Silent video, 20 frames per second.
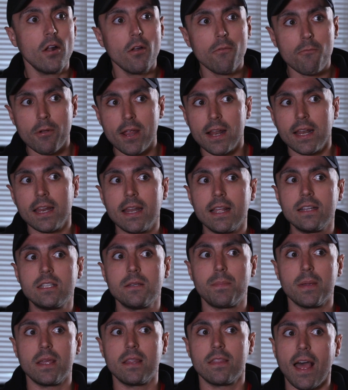don't really need to
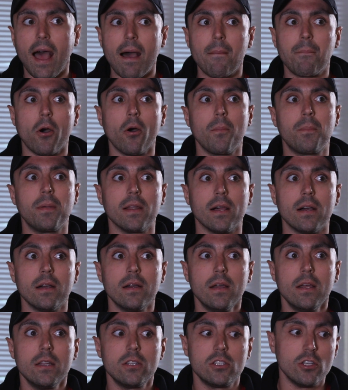be that popular
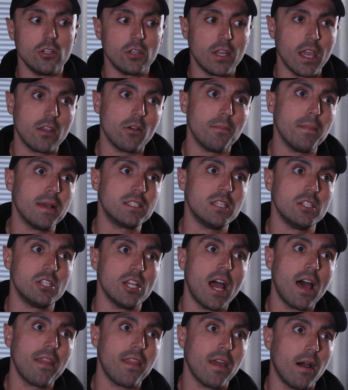to get your
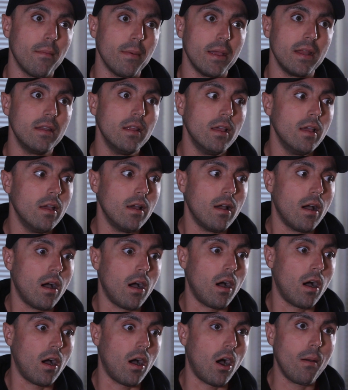message out there. I mean,
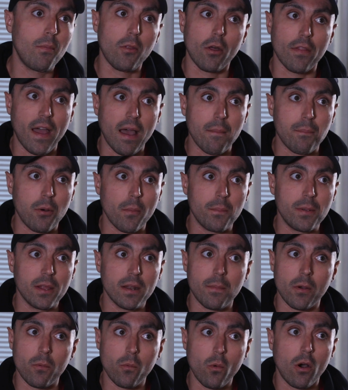I'm not that
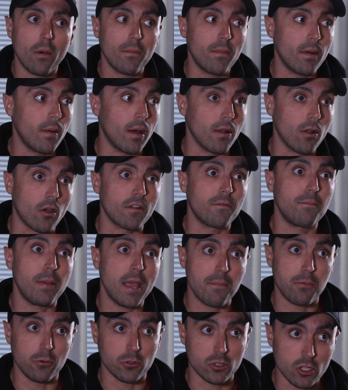popular, but what a lot of
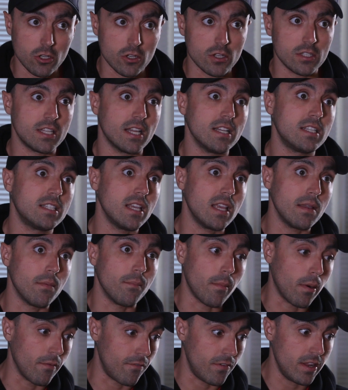people do is they
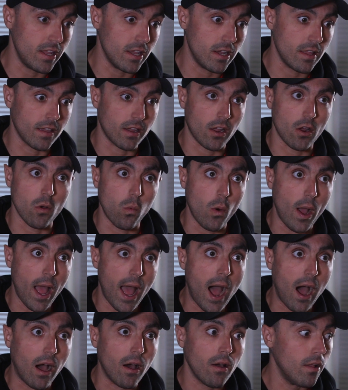see my video, they go,
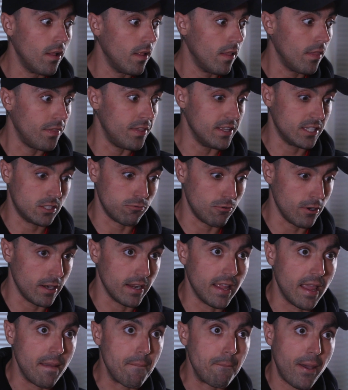wow, this
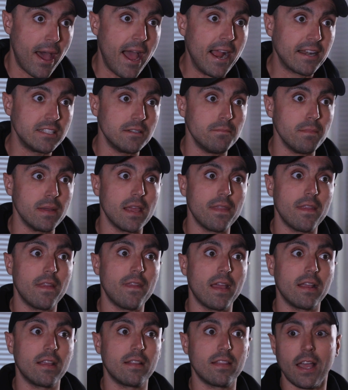really impacted me, and
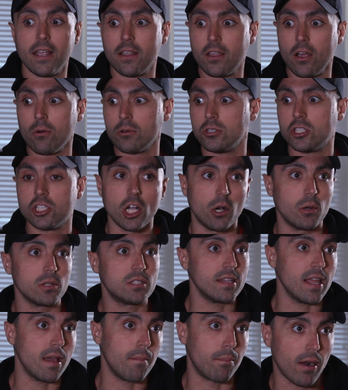then they go and show
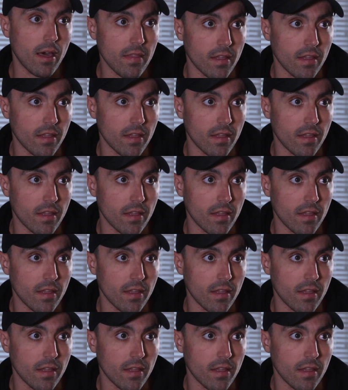it to their